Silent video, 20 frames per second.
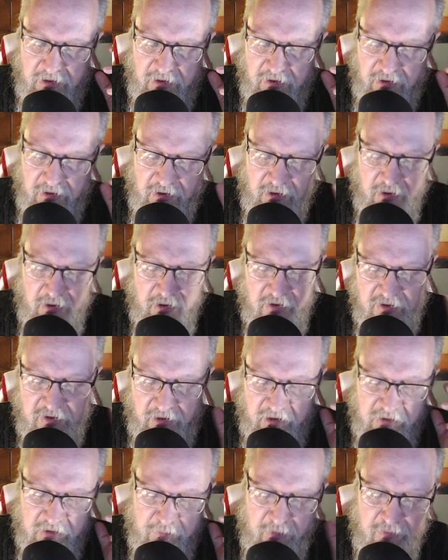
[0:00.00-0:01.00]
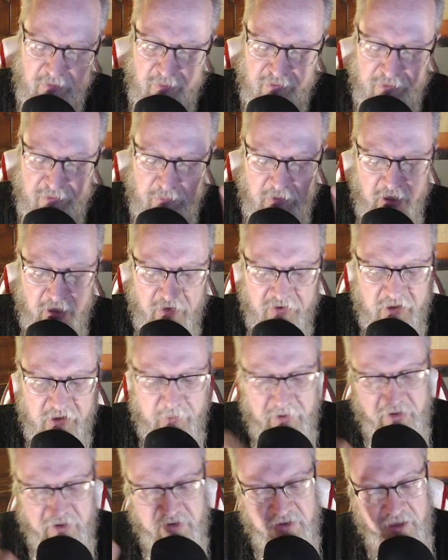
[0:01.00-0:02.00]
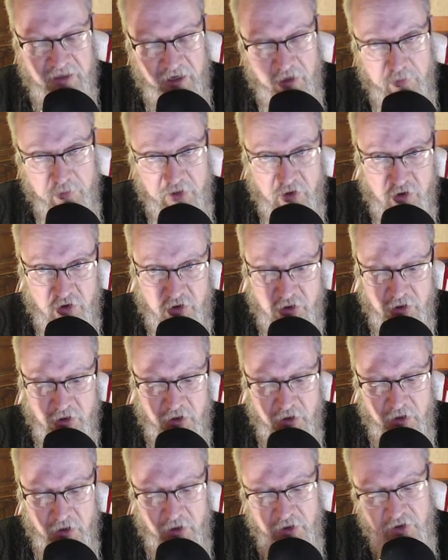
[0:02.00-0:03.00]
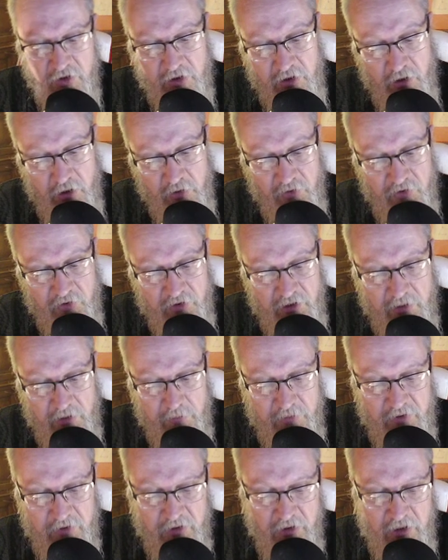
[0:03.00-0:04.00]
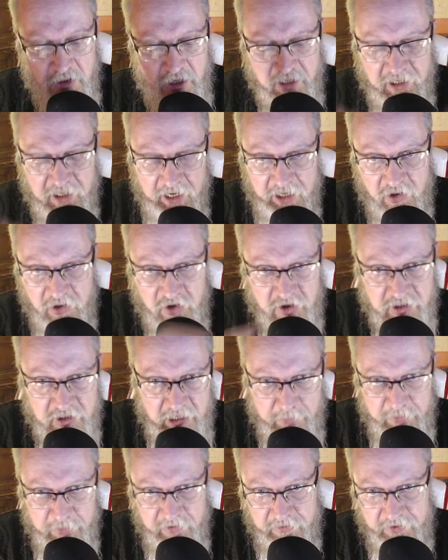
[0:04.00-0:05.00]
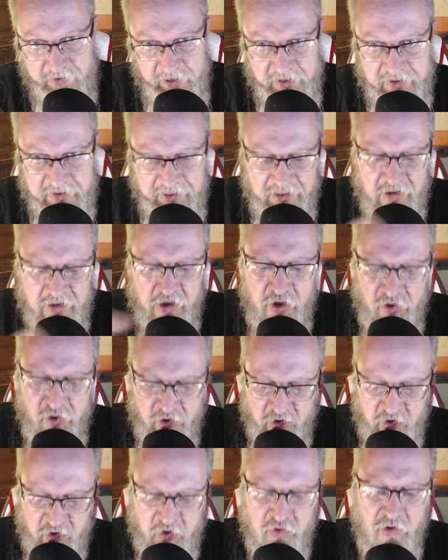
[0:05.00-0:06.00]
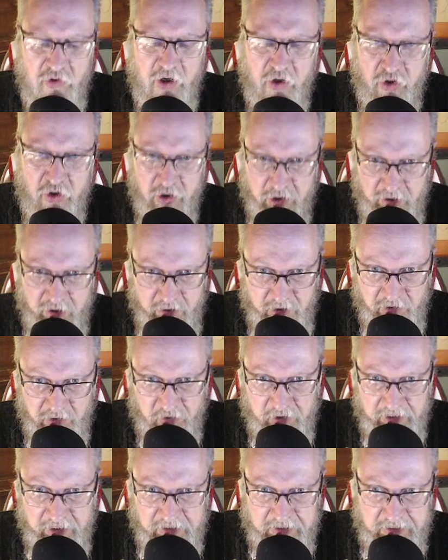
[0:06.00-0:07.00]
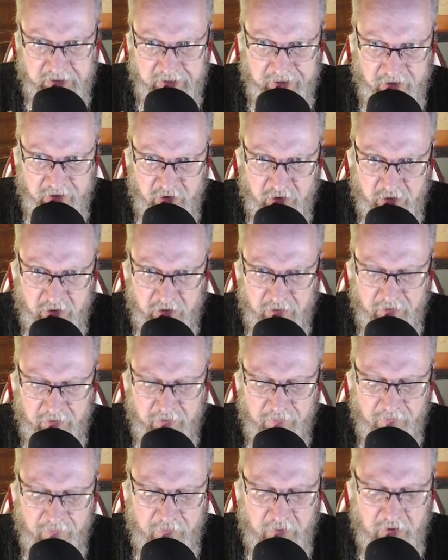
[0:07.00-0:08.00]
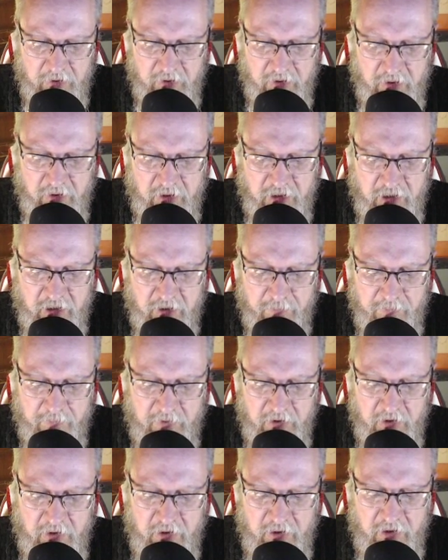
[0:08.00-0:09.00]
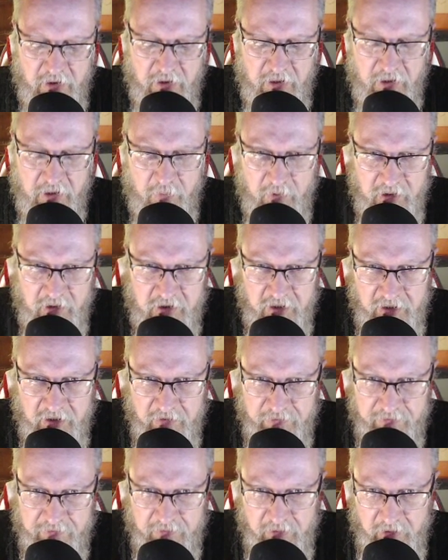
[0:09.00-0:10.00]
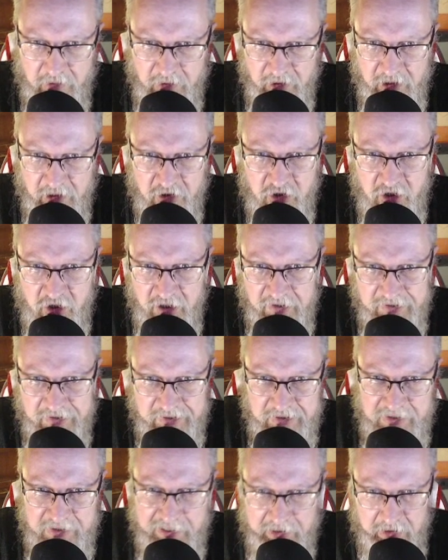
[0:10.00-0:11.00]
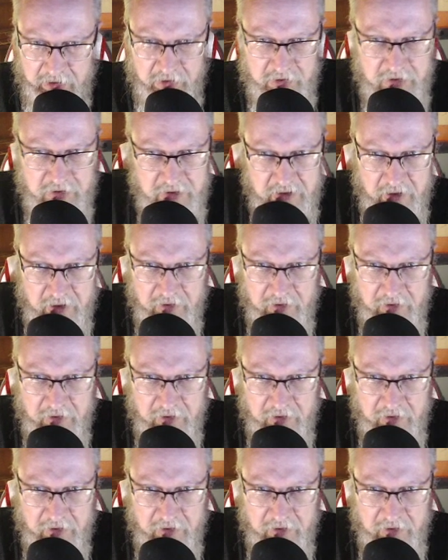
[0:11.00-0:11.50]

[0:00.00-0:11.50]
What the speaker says: argues that there's movement from nerve stimulus to image to concept. And at each step of this, there's construction, not translation. And we kind of adjust things that,